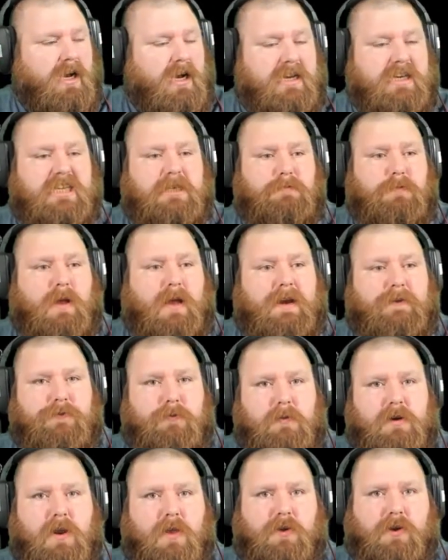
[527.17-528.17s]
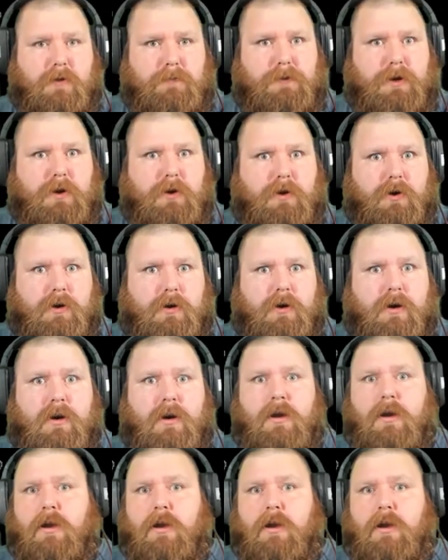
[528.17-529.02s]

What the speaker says: display from another computer.